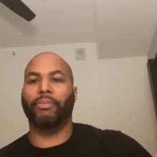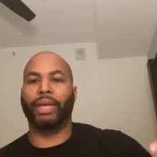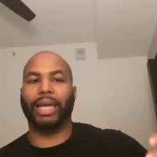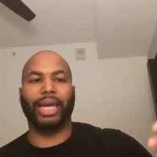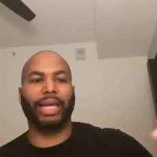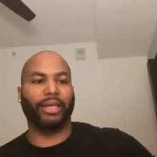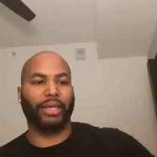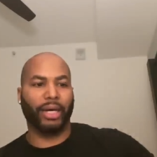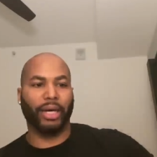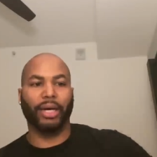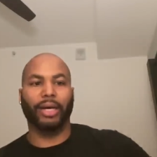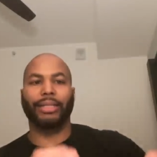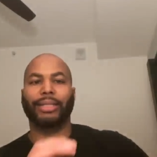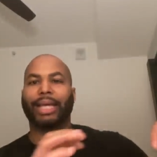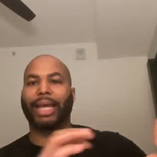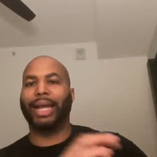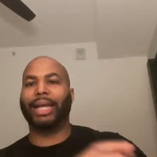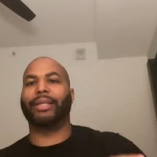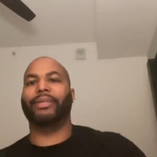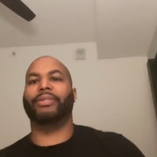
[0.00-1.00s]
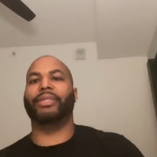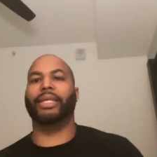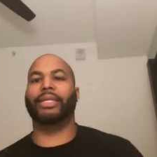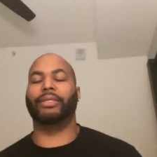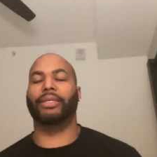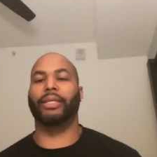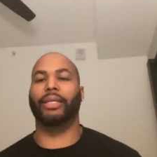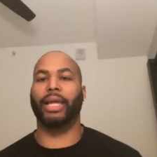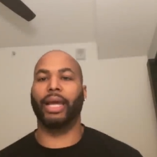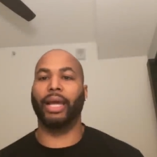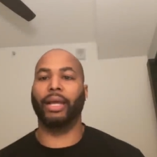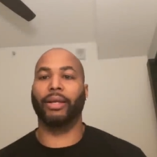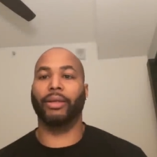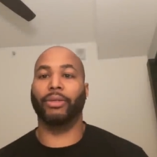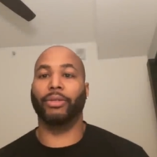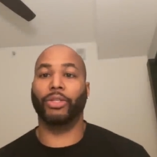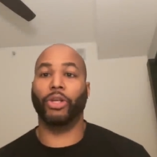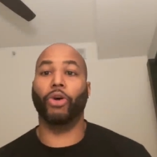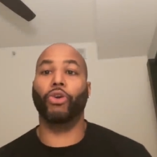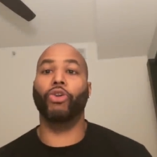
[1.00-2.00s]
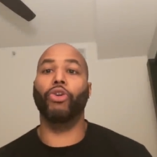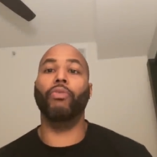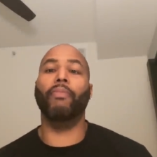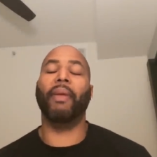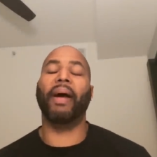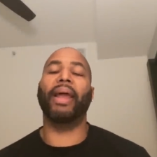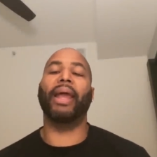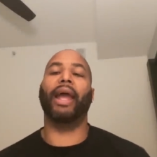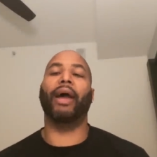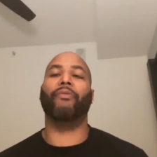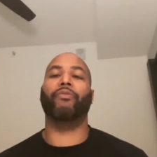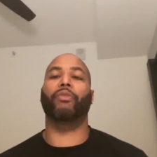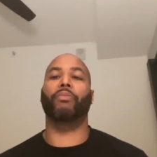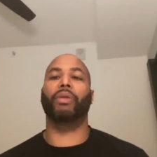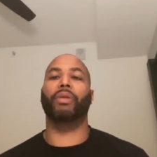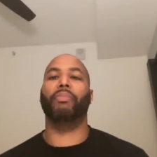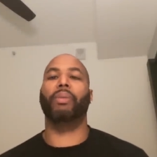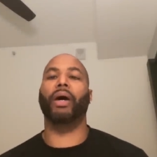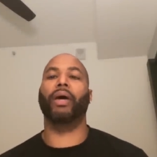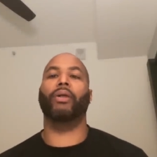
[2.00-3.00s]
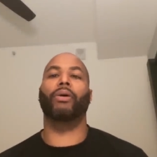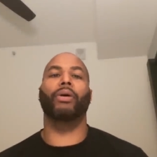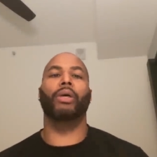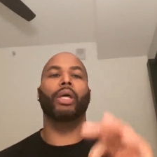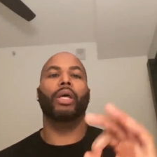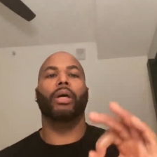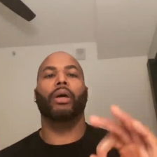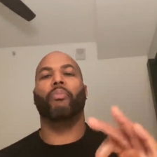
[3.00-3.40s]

it does exist in that. So you might have to be better.